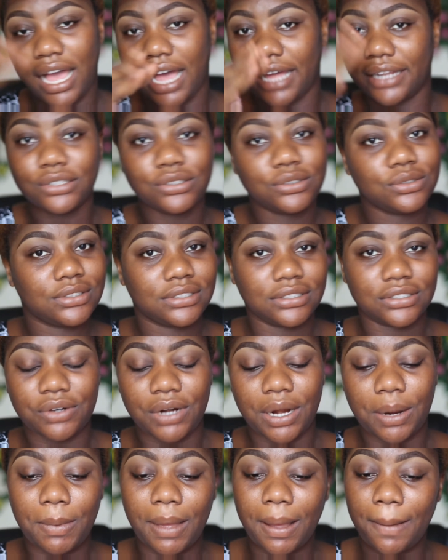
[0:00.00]
I don't know the
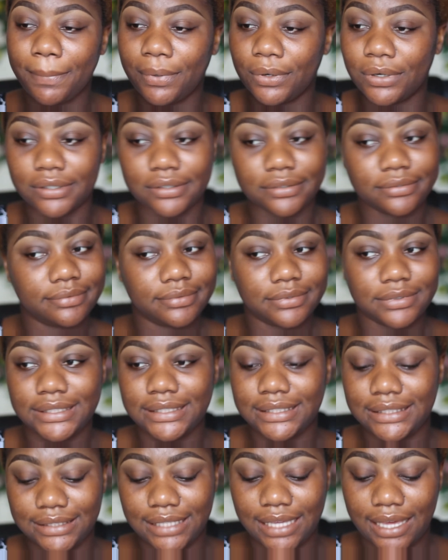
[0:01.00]
grammar, but
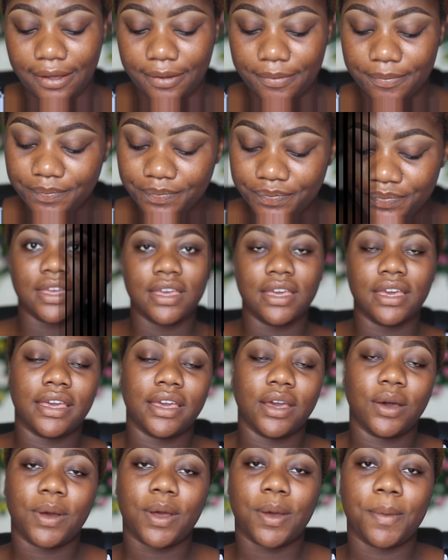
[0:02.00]
yeah. Hey,
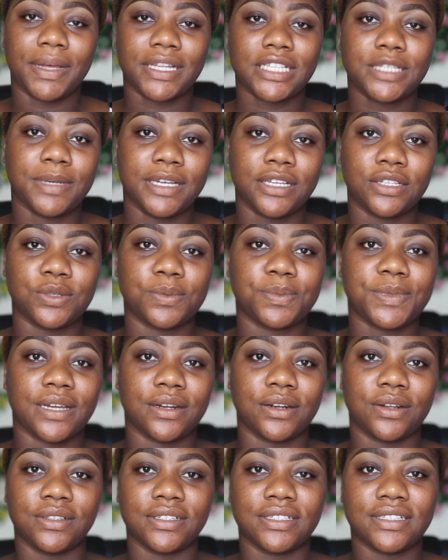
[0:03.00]
welcome back to my YouTube
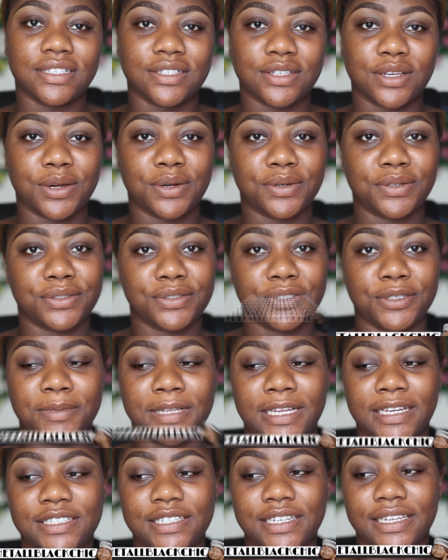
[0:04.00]
channel. It is your girl,
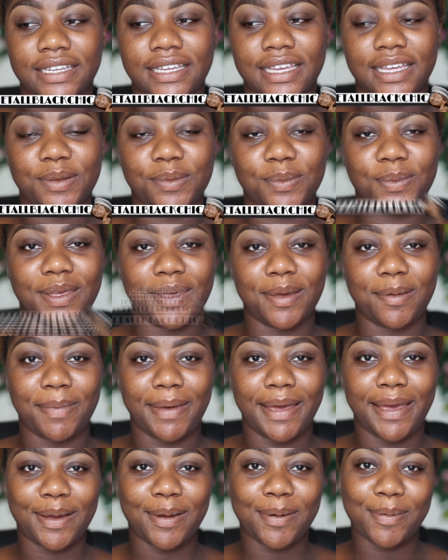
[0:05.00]
Thetallblackchic, and we are
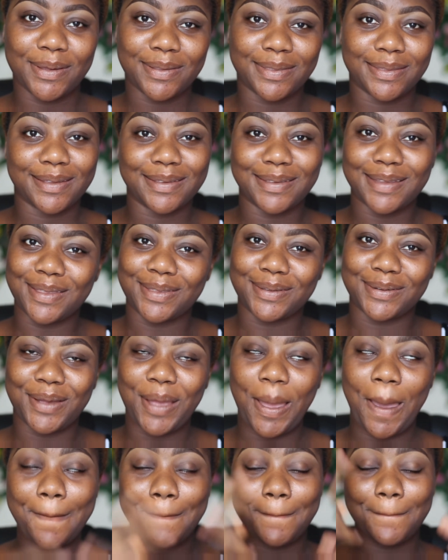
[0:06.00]
back with another
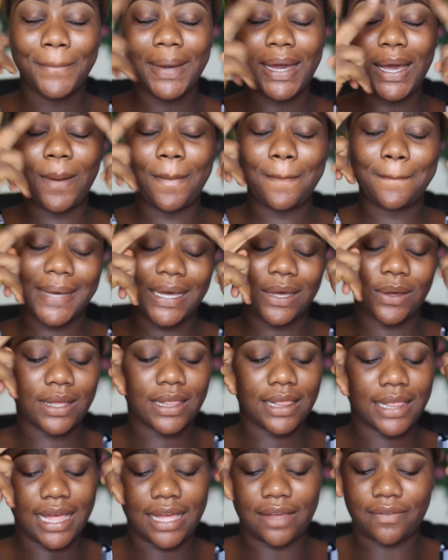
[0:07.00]
boom bell
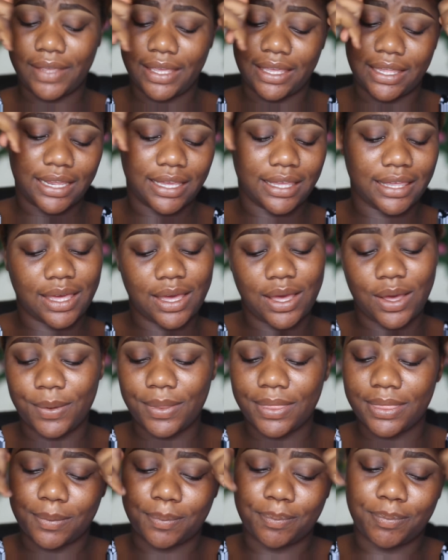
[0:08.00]
clock video in the